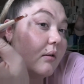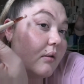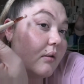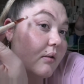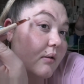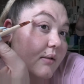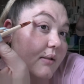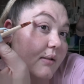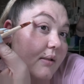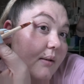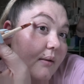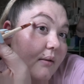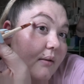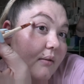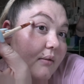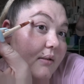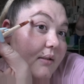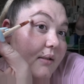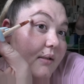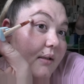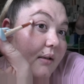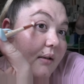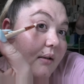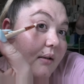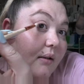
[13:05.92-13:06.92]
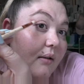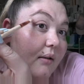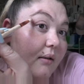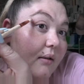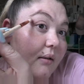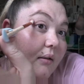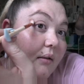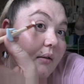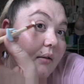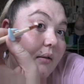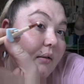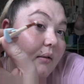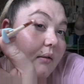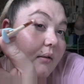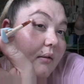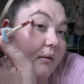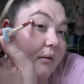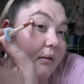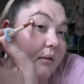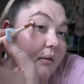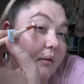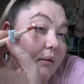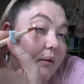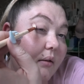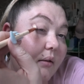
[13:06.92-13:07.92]
tilting
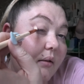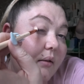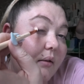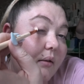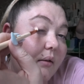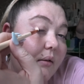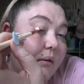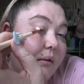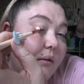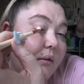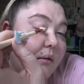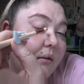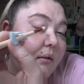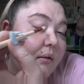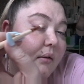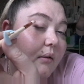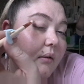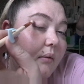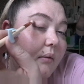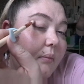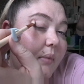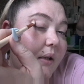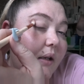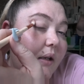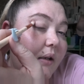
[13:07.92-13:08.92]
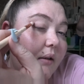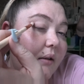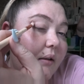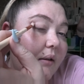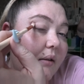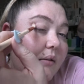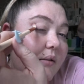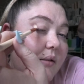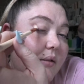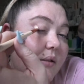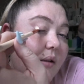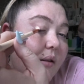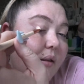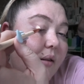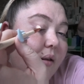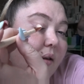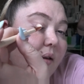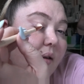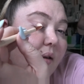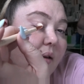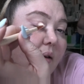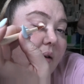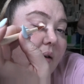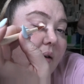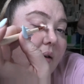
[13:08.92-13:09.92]
back into
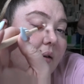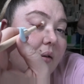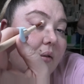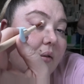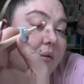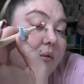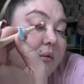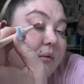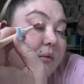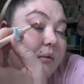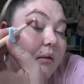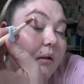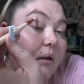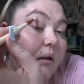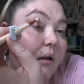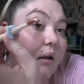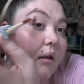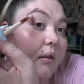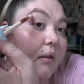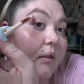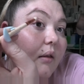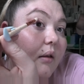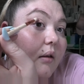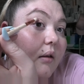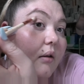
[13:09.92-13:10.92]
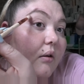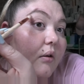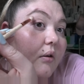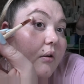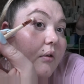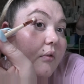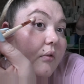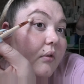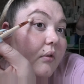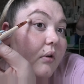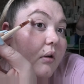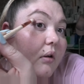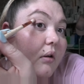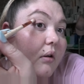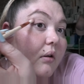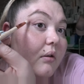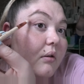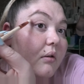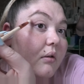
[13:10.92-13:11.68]
there, and then over.